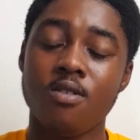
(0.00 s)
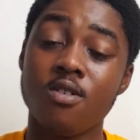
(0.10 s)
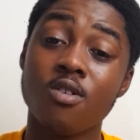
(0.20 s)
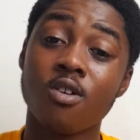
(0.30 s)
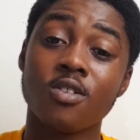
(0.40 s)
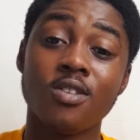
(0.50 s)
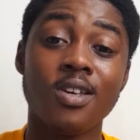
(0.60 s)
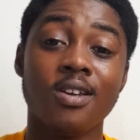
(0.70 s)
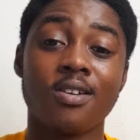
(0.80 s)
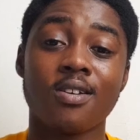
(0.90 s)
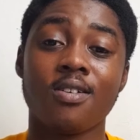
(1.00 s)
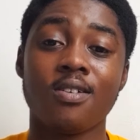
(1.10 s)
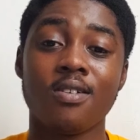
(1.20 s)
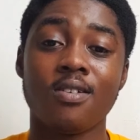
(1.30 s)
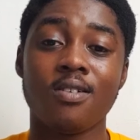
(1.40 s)
Do you not think
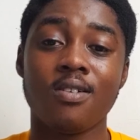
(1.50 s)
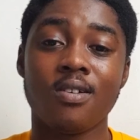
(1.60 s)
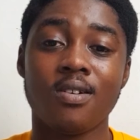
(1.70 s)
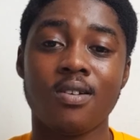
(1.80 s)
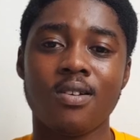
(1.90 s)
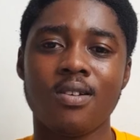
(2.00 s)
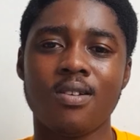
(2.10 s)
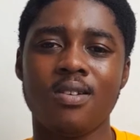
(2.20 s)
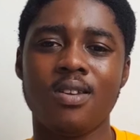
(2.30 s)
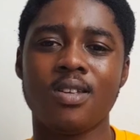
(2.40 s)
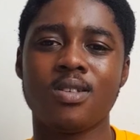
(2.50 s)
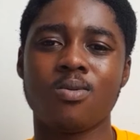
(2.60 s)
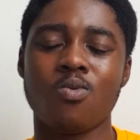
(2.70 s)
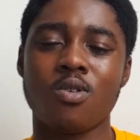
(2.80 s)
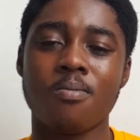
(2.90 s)

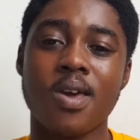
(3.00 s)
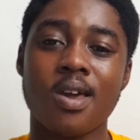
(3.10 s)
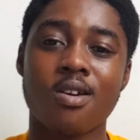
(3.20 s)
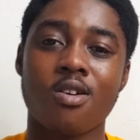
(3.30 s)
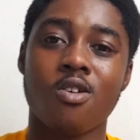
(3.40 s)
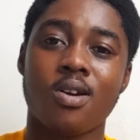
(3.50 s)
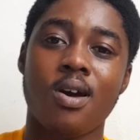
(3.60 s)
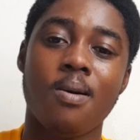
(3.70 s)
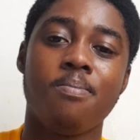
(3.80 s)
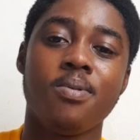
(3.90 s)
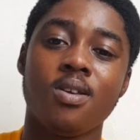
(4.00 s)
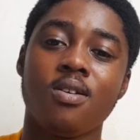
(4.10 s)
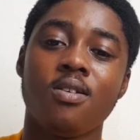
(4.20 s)
this would make God happy?